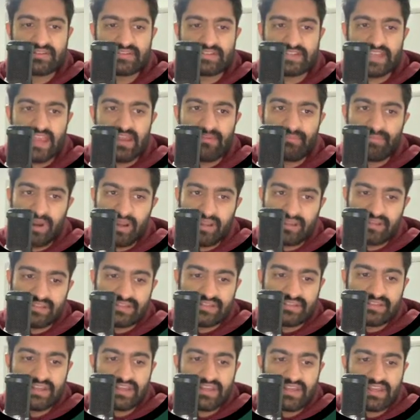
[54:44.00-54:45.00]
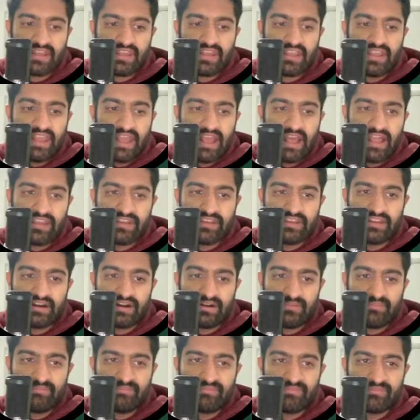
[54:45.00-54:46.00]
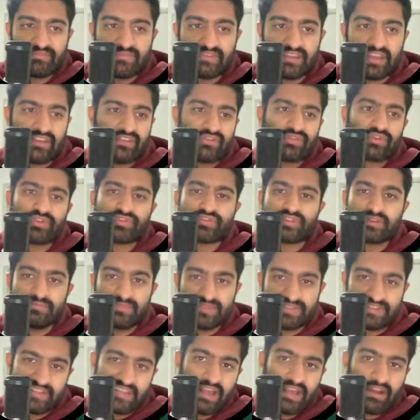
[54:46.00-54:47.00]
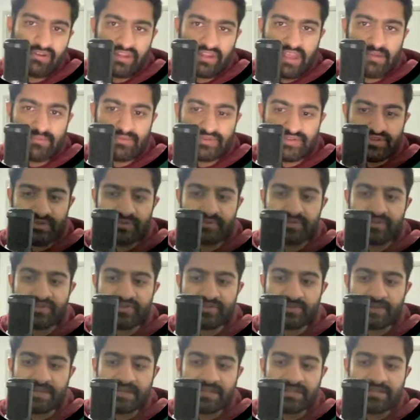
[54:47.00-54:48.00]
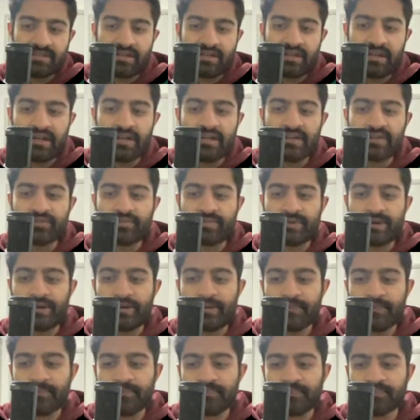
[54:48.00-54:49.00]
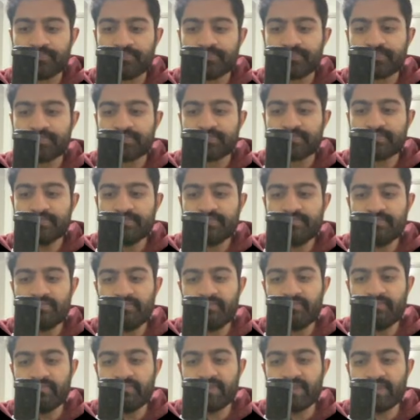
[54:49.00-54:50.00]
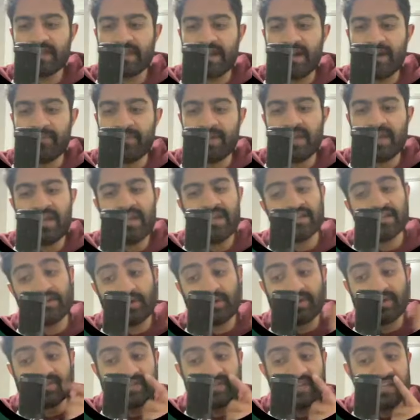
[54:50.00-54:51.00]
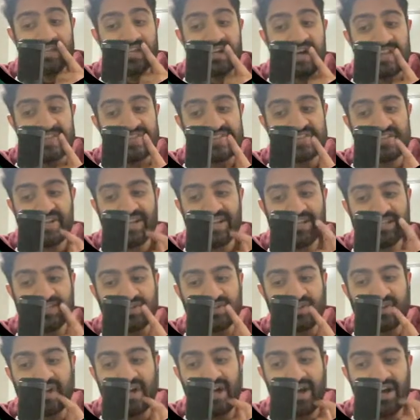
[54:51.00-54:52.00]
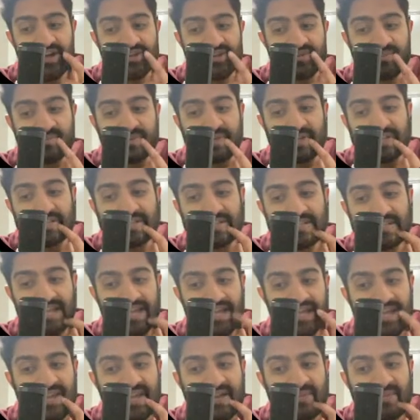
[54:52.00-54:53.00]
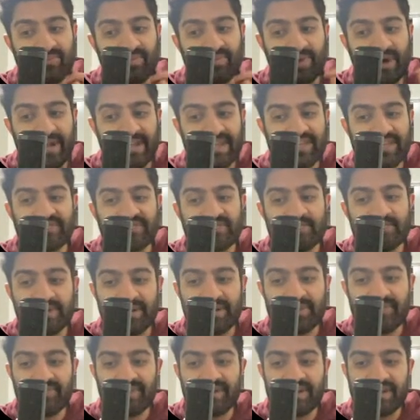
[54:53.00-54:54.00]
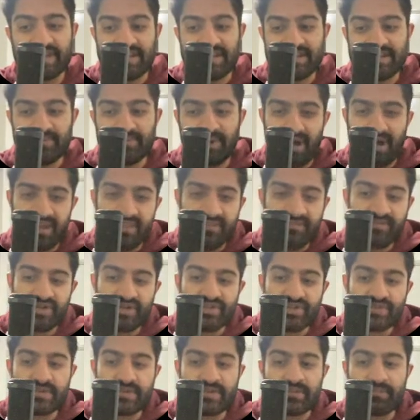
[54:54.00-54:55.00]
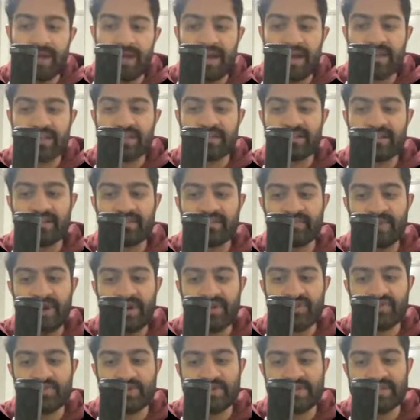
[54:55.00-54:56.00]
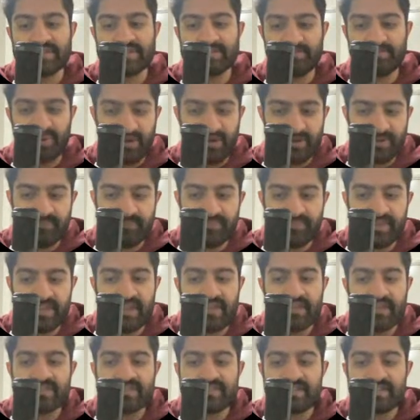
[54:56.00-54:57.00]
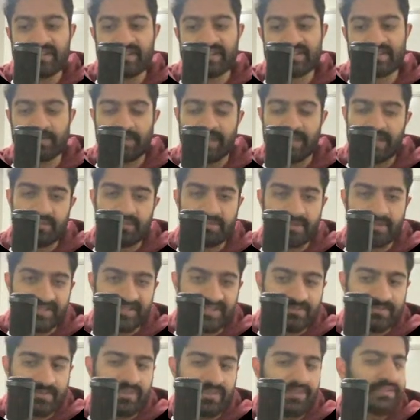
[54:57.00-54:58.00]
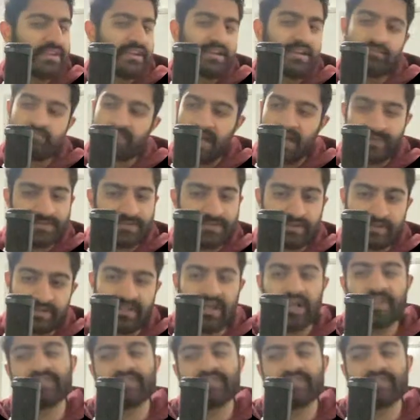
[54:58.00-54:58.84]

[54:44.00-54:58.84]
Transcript: Kane Bradley. And you're also missing out on Hamish Stewart this week as well. Lachlan saying Hudson Young has got 100 plus break even, but I'm very keen to buy the first week back around 20 as a pod. Selling someone like a Billy Smith. Yeah, absolutely.